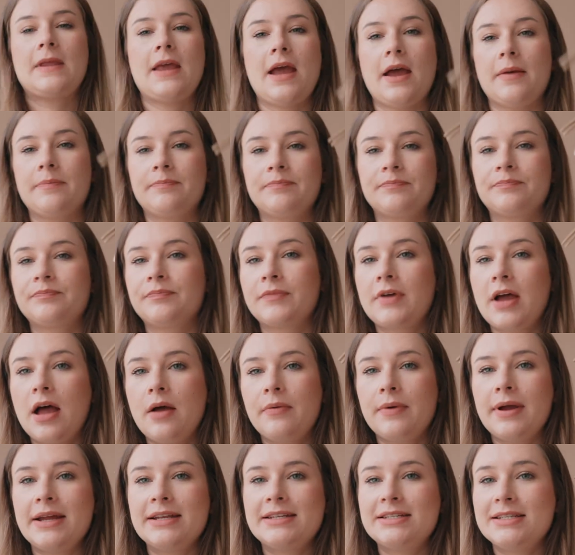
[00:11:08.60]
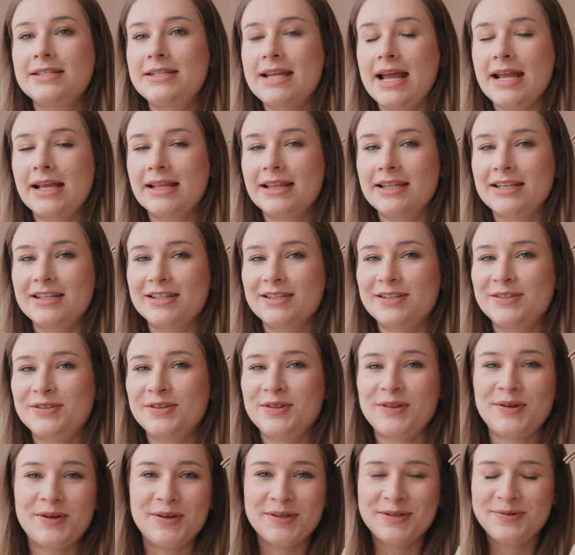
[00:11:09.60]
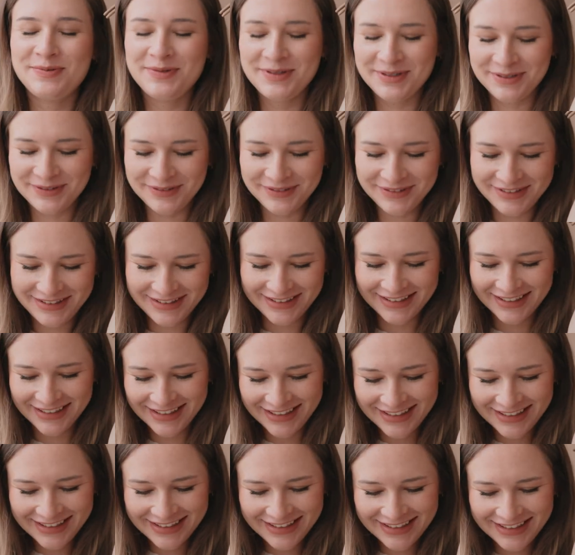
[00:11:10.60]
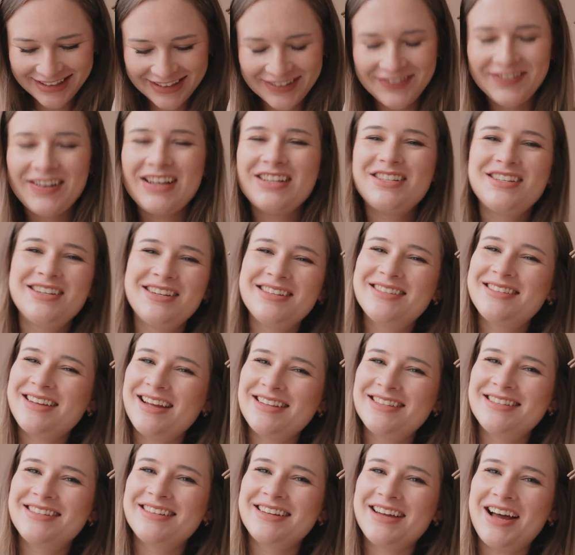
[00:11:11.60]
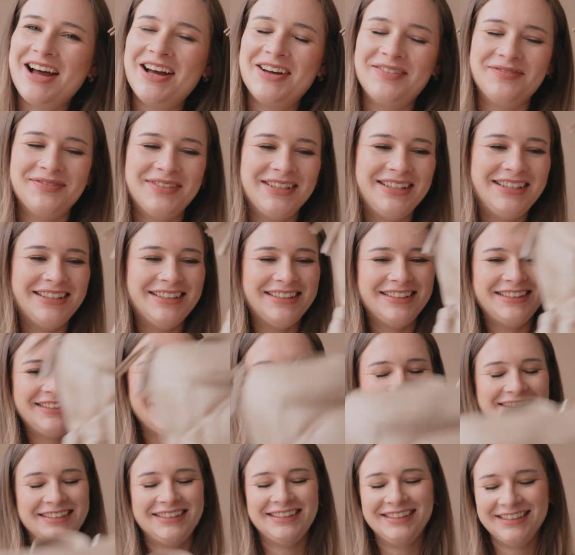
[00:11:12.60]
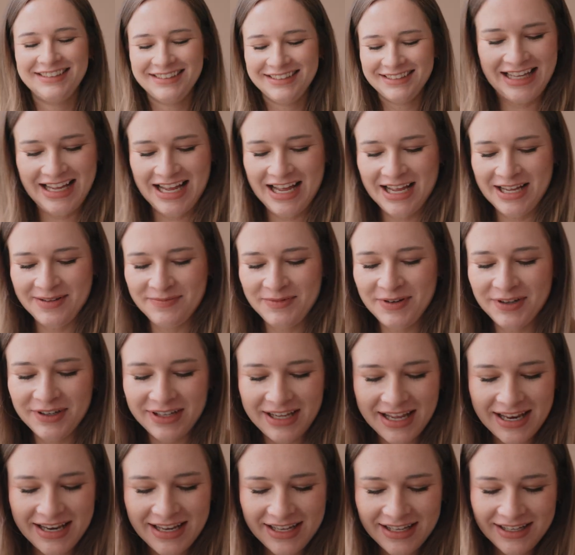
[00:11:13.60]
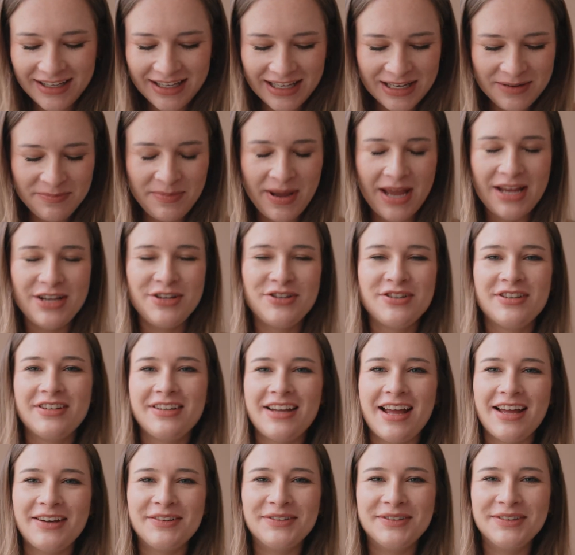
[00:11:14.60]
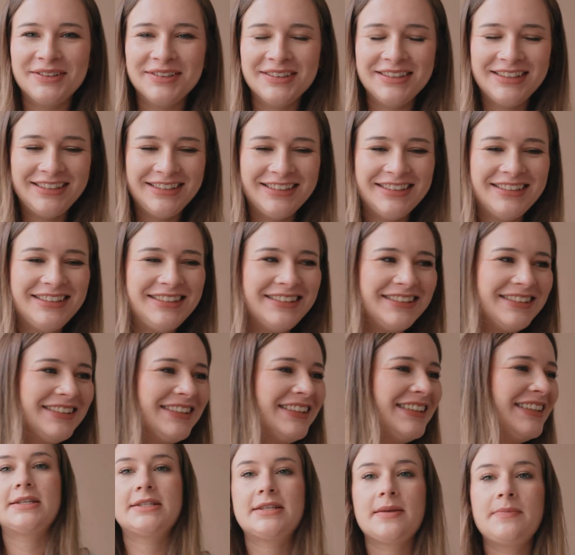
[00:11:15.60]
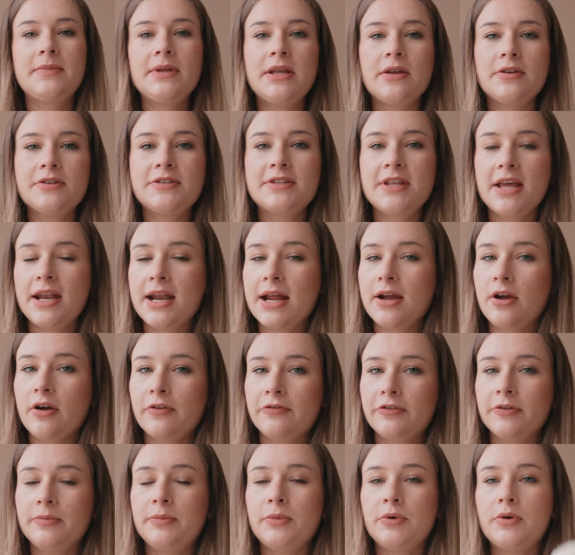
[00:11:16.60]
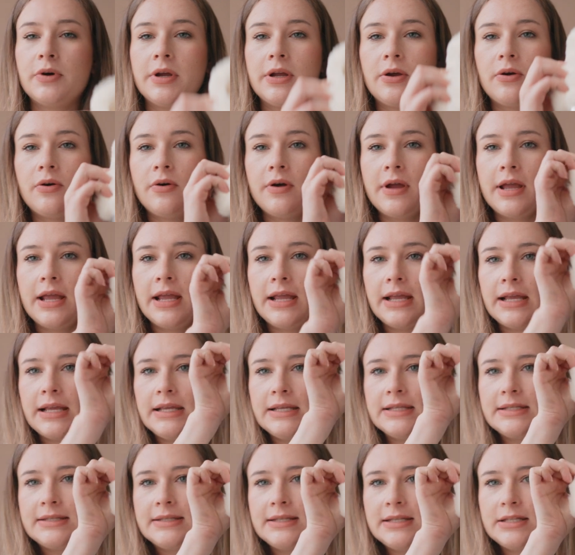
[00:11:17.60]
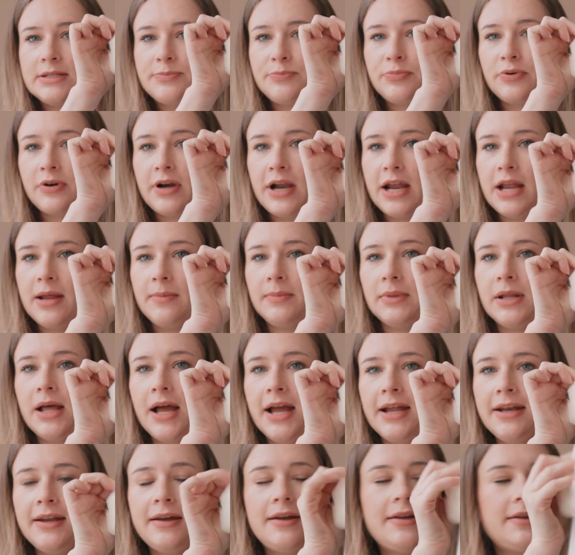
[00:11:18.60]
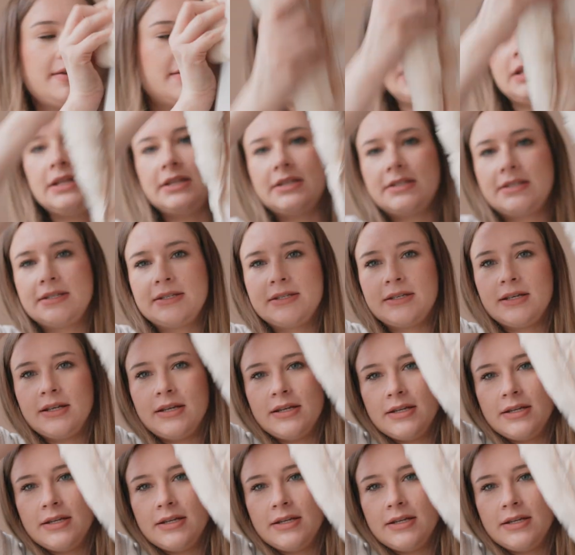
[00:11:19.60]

Yeah, can't wait to take this to the hospital when she decides to come. I'm not getting impatient at all. Something else that I got from Oi Oi is this pram liner. It's